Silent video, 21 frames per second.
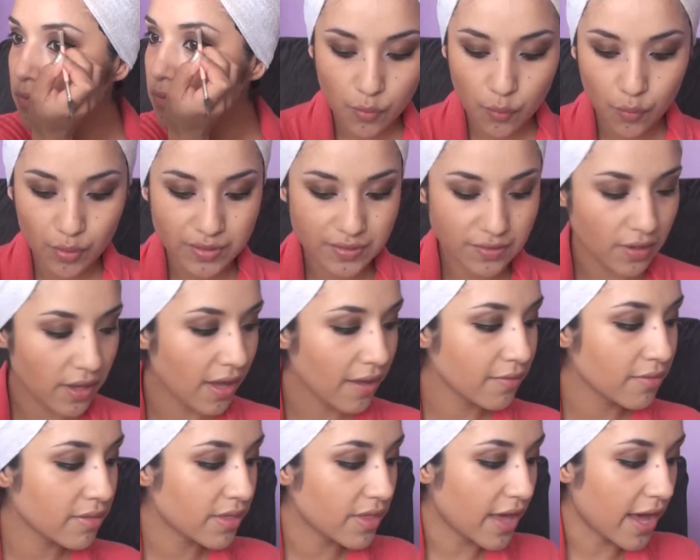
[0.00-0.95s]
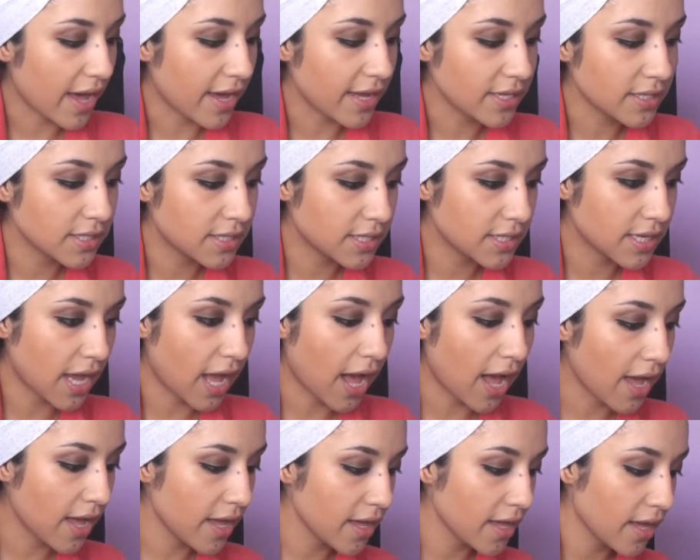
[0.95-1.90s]
Once you have that,
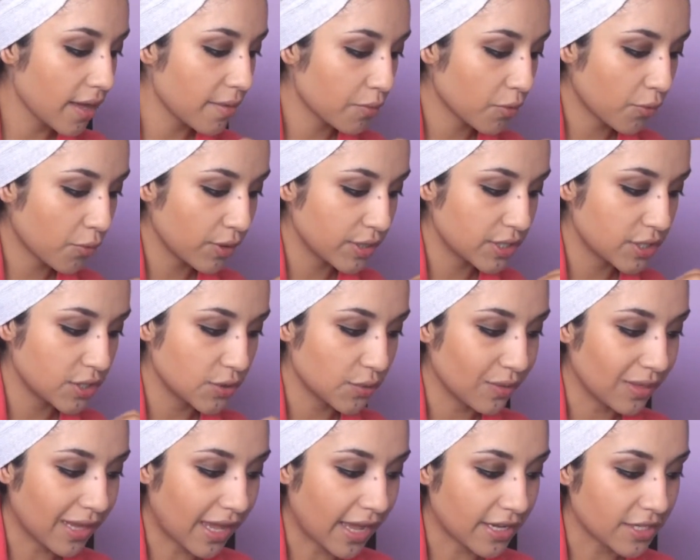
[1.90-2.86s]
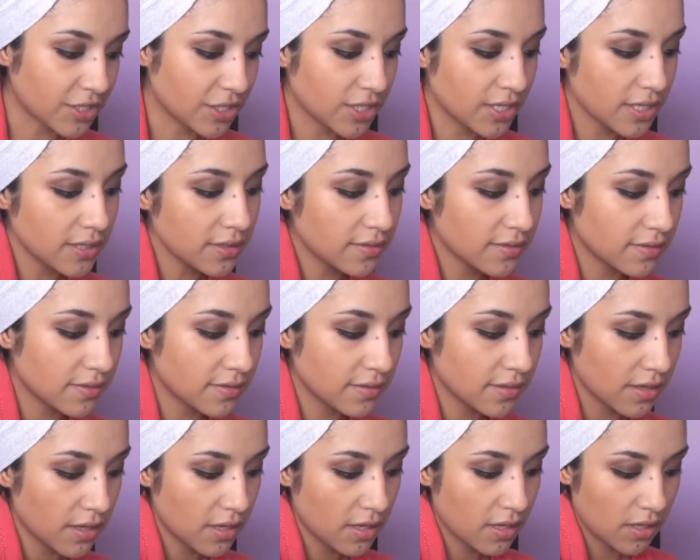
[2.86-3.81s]
I am going to do lashes.
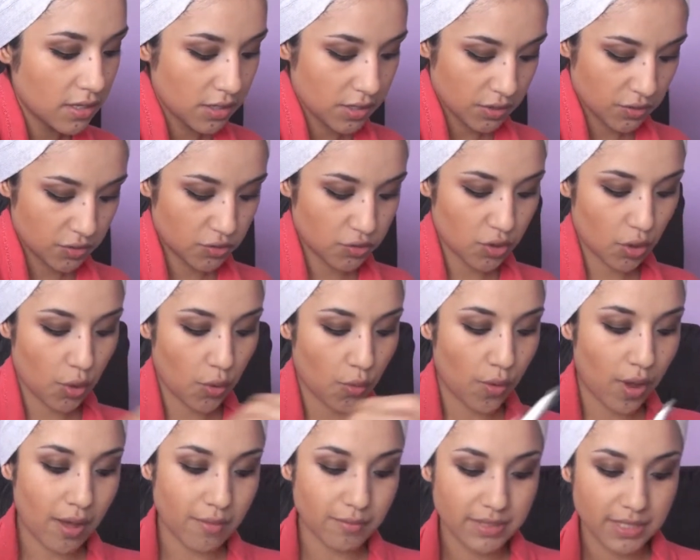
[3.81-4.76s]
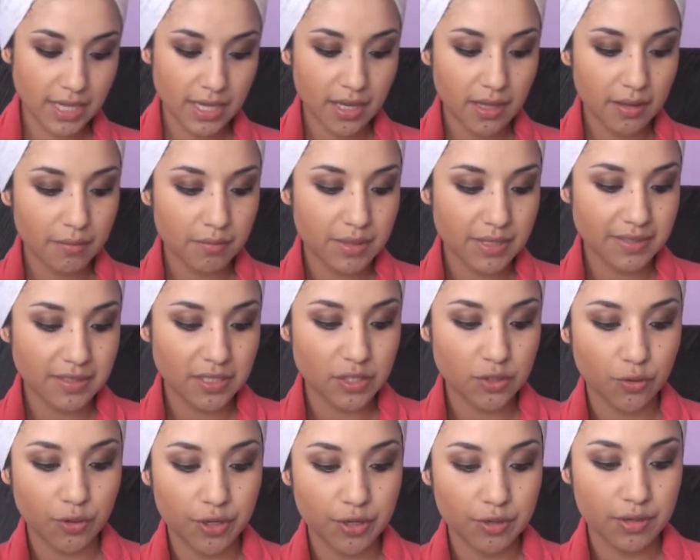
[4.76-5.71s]
So I'm taking Miss
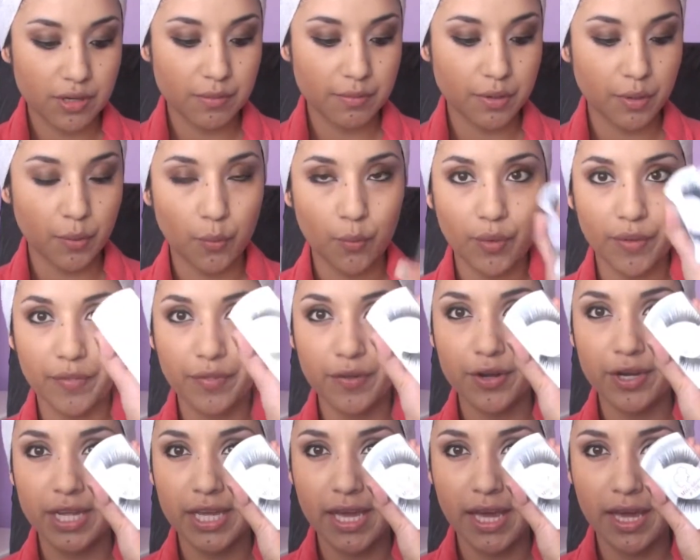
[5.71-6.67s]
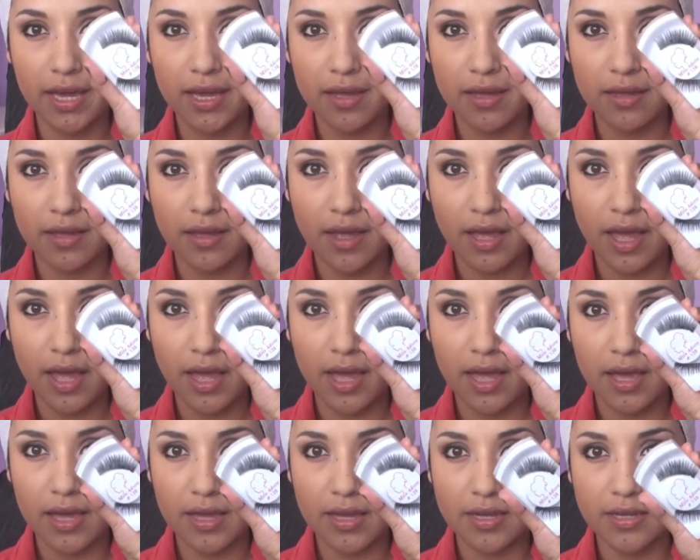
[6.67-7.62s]
Adora number 138.
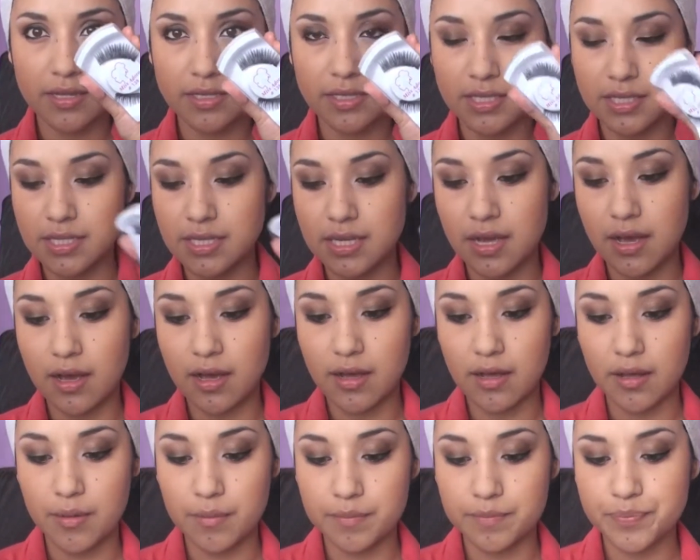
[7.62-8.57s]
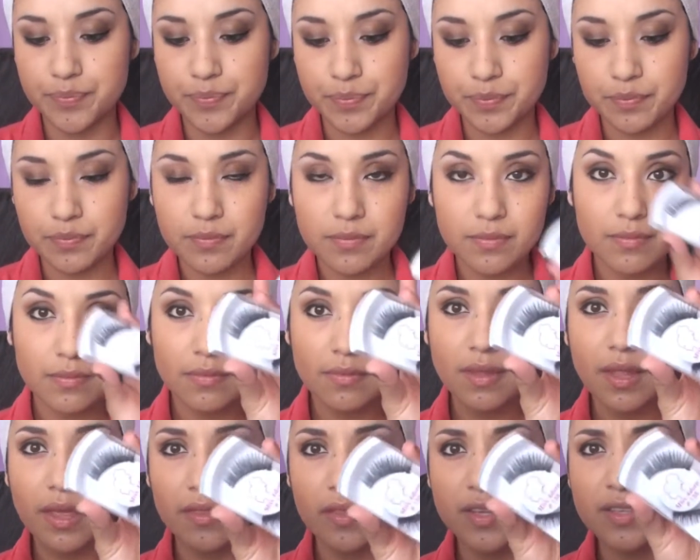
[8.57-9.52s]
And
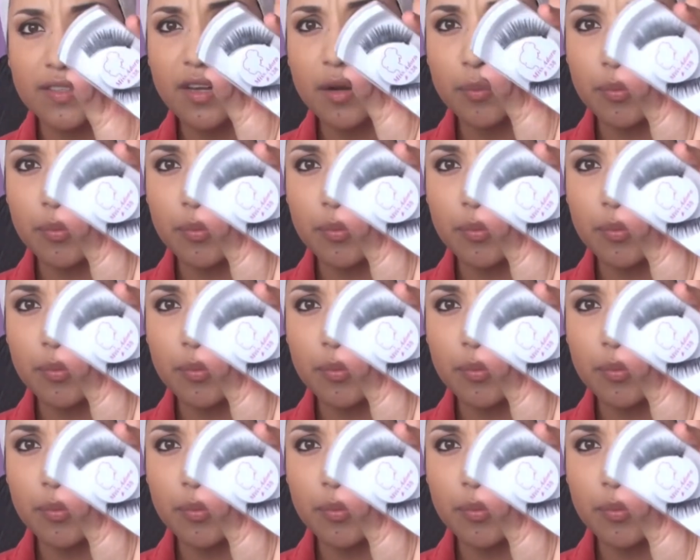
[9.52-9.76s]
these